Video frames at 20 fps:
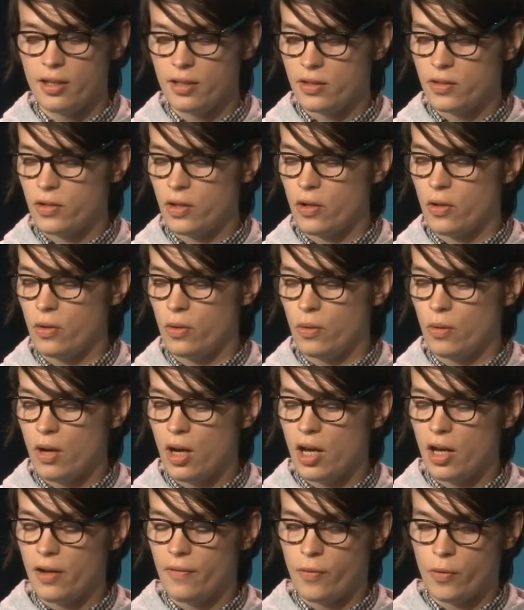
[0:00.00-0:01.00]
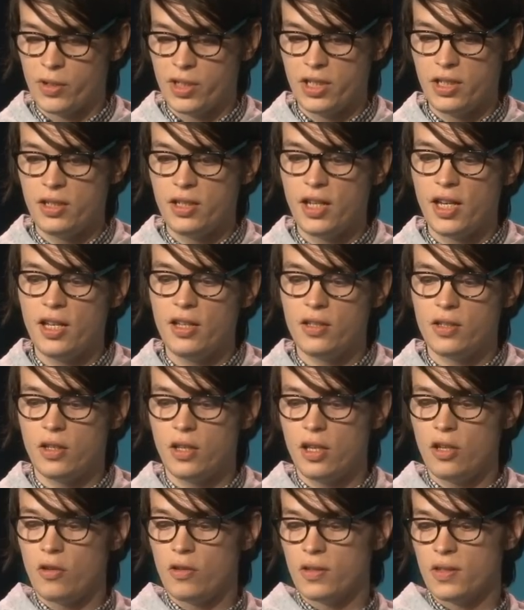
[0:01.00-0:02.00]
So uh, 14 days, you,
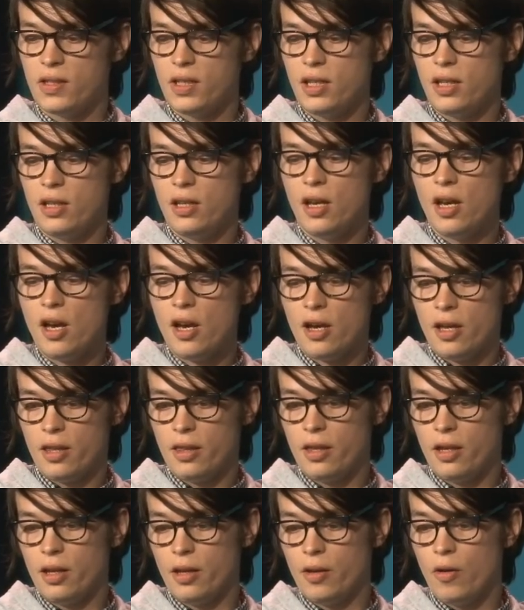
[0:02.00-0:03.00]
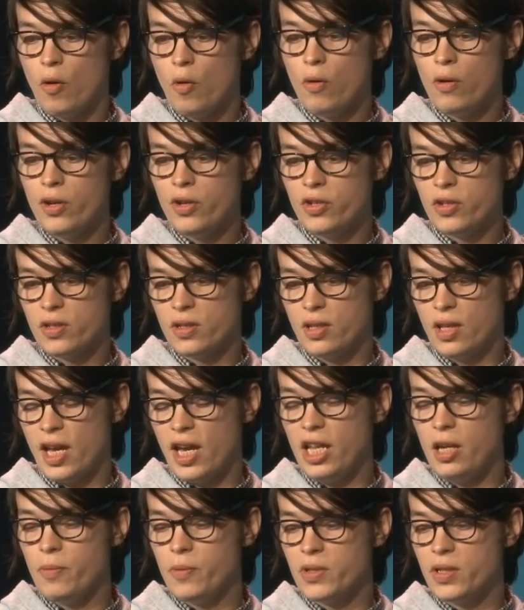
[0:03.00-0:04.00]
you could see the orange is the
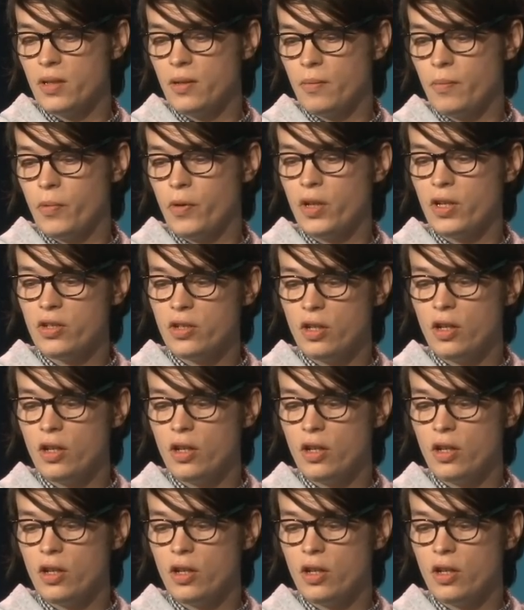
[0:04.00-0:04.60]
80% prediction